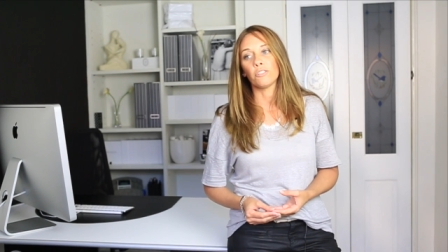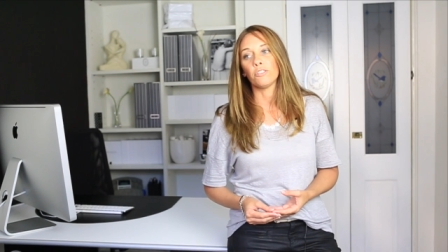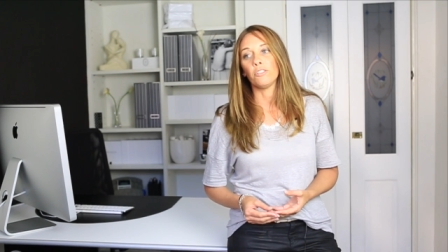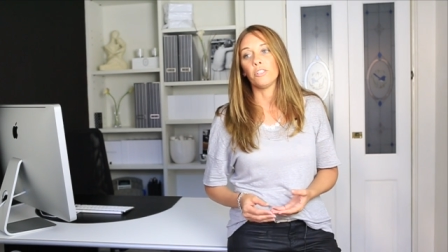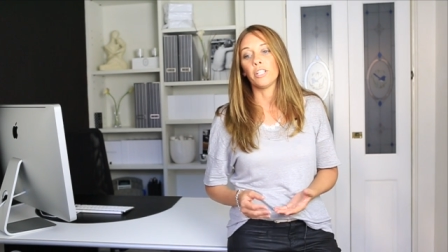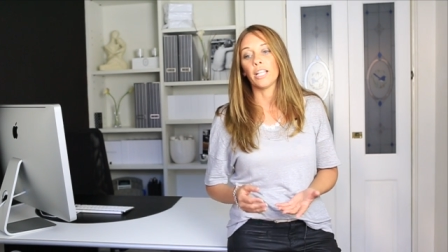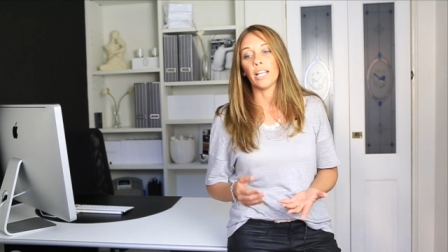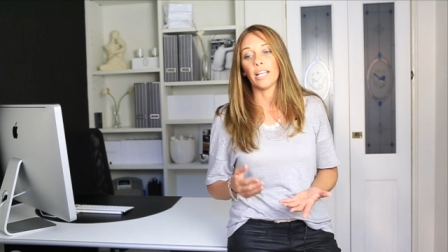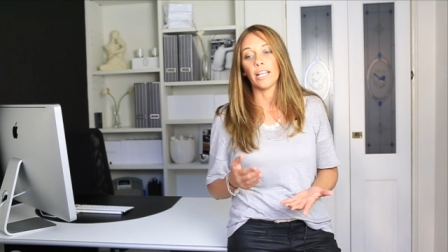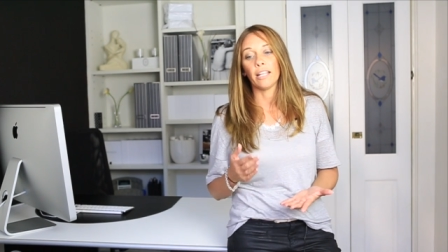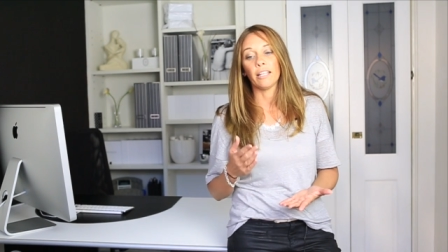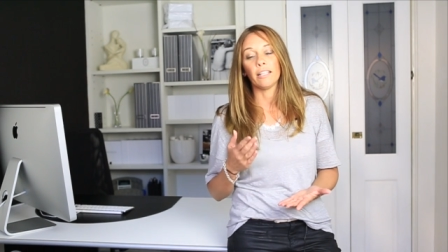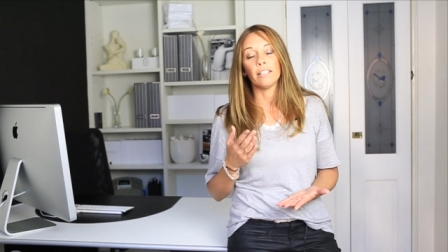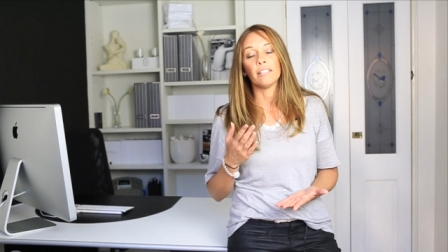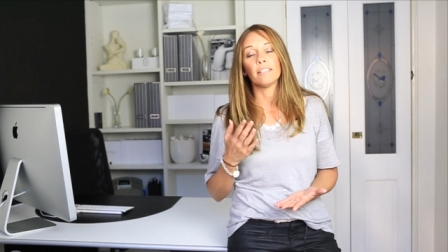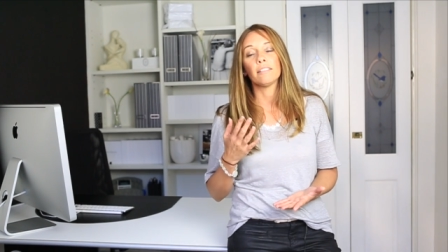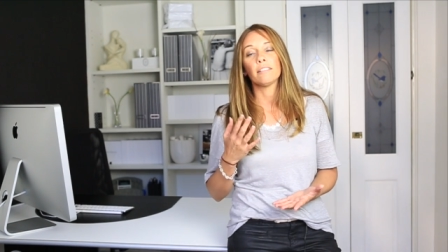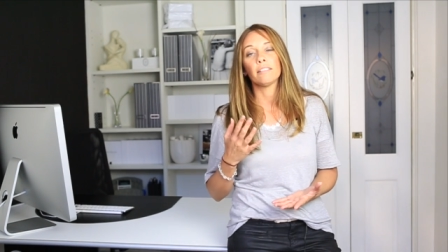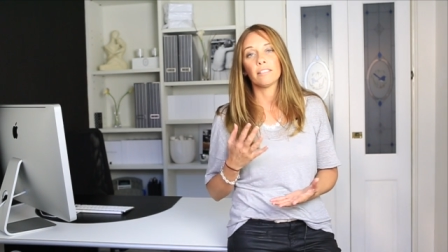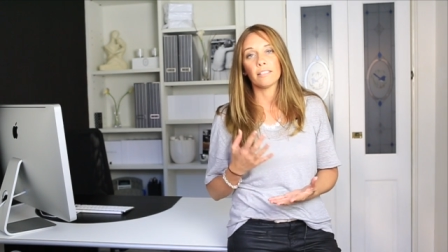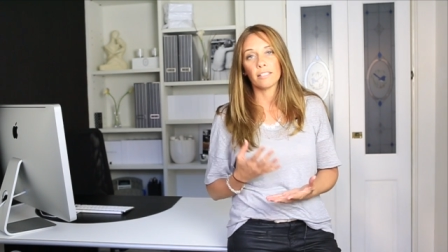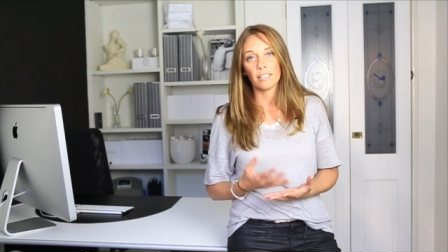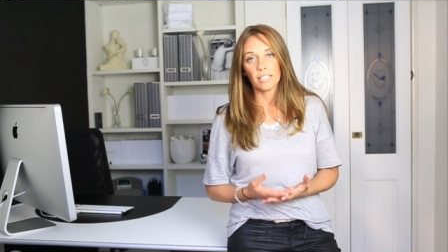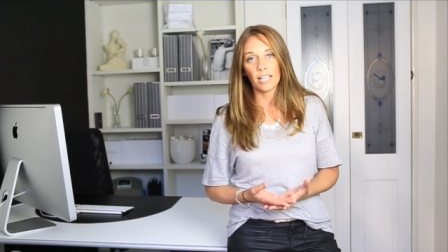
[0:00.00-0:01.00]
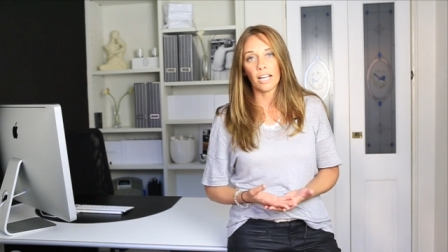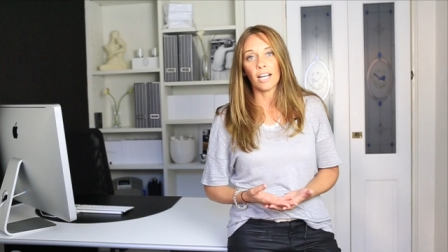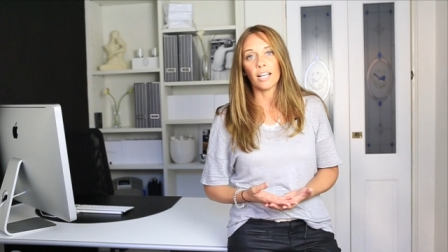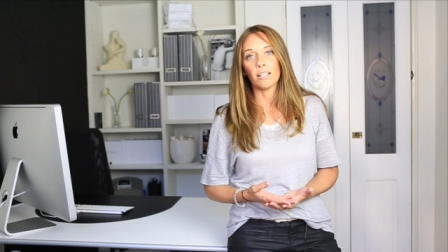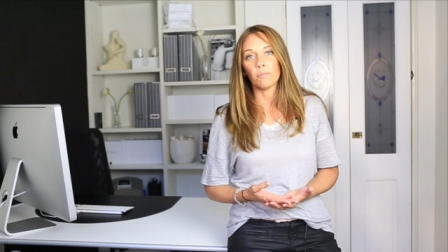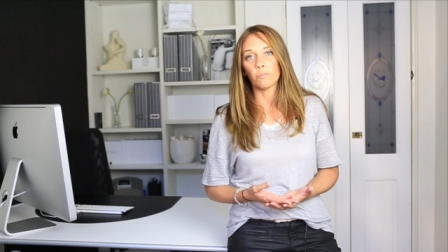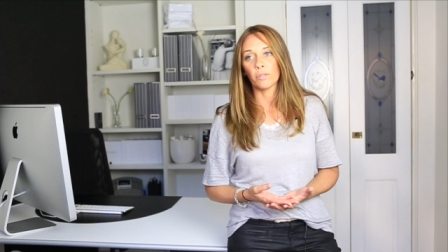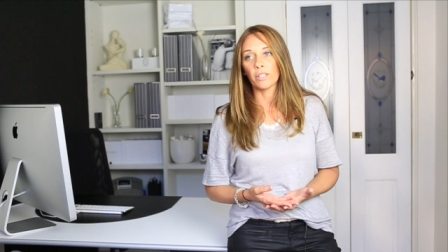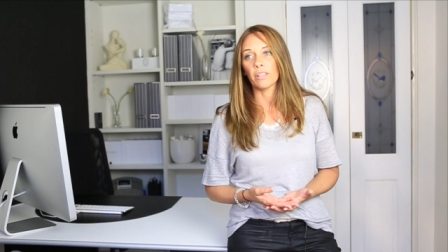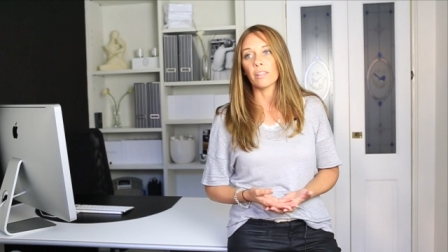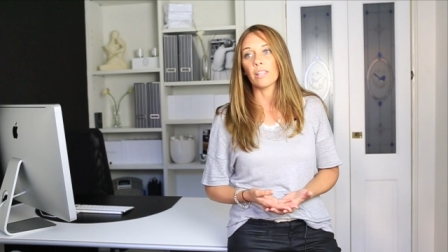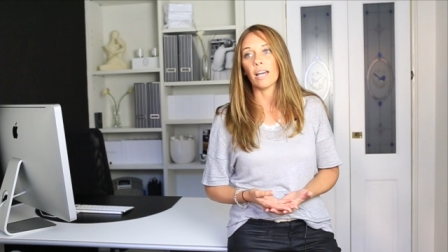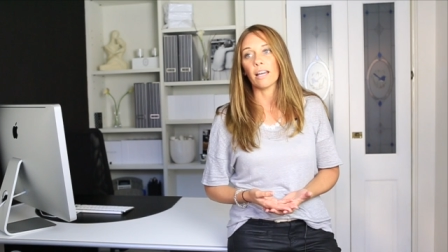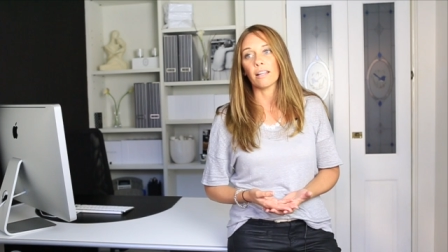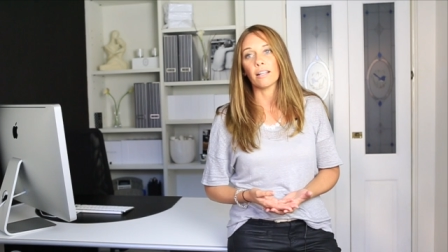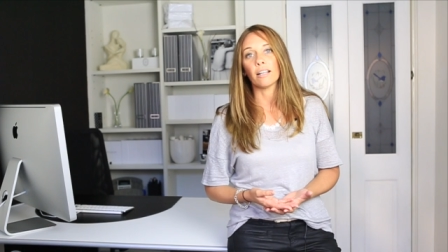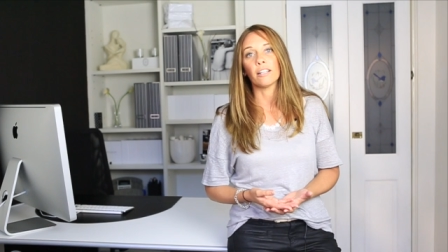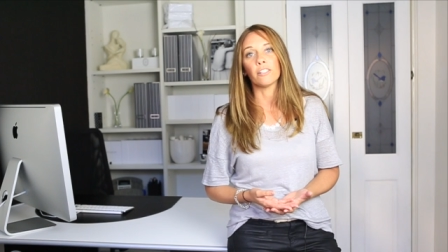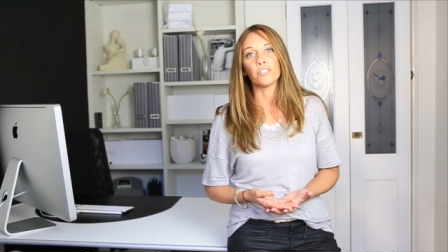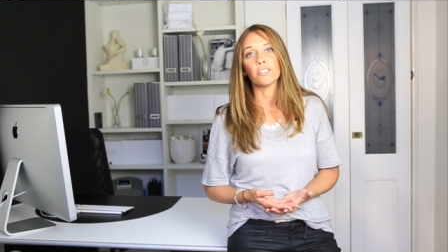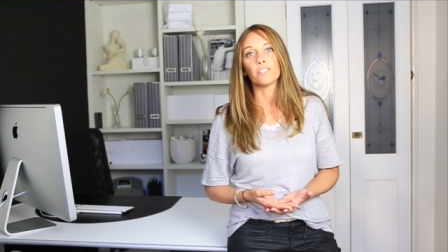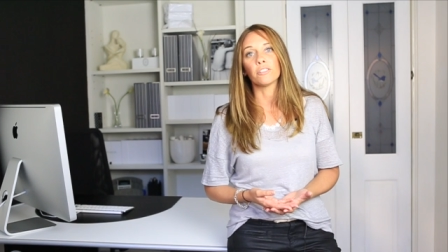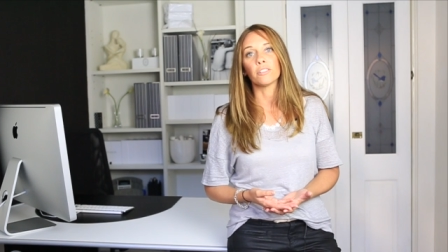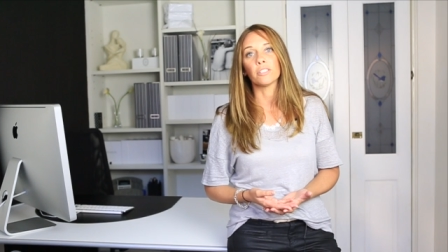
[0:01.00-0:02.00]
You can start with that
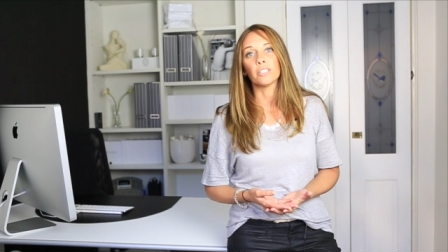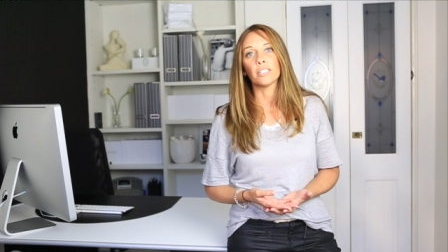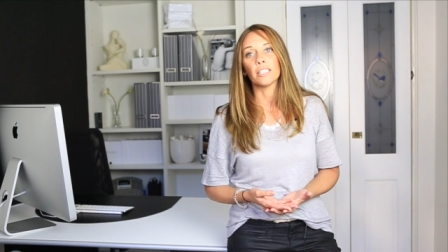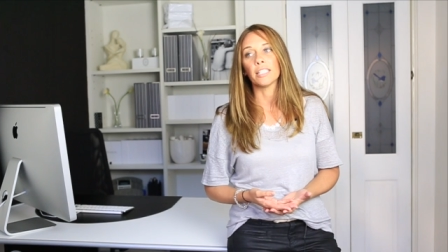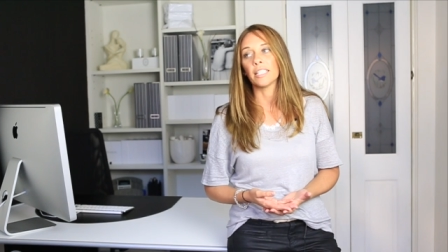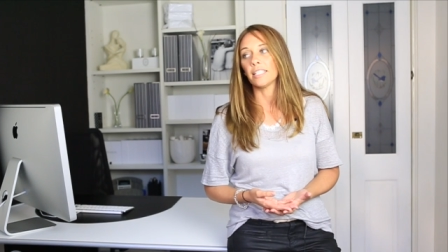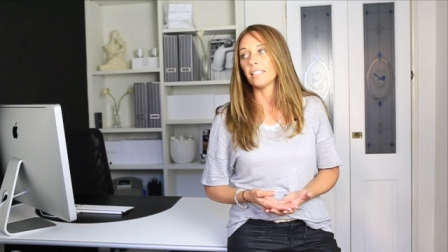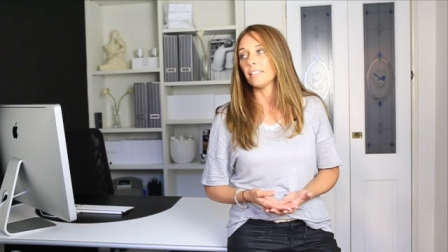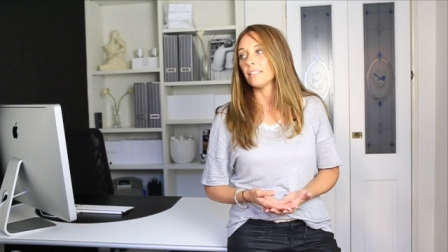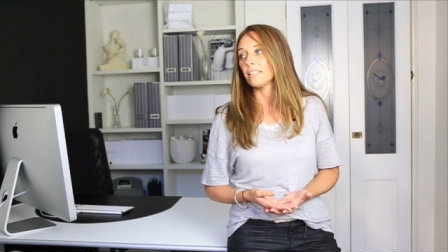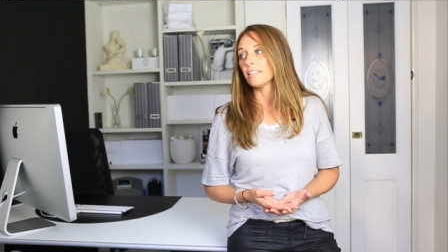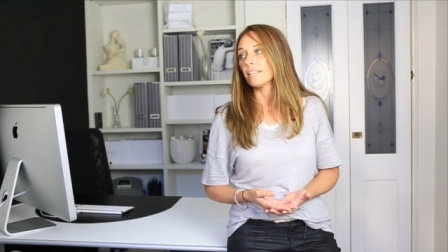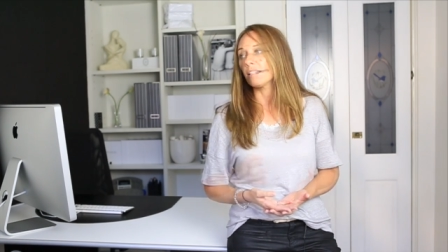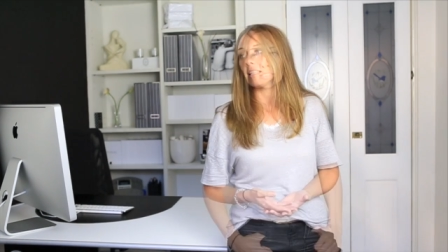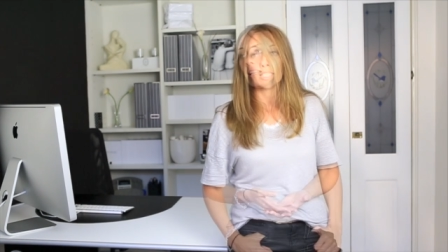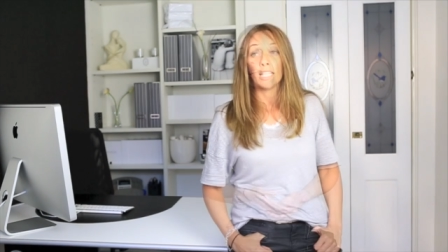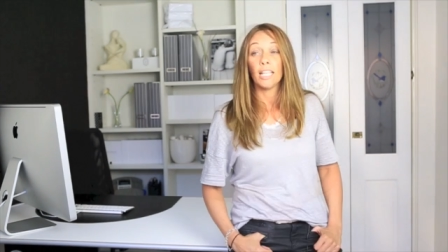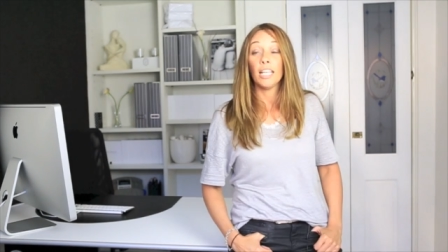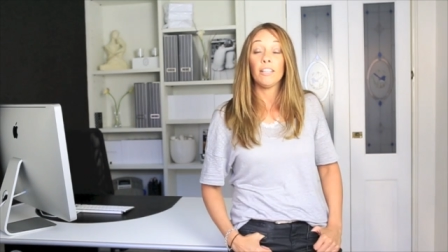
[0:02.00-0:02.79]
$100 lens.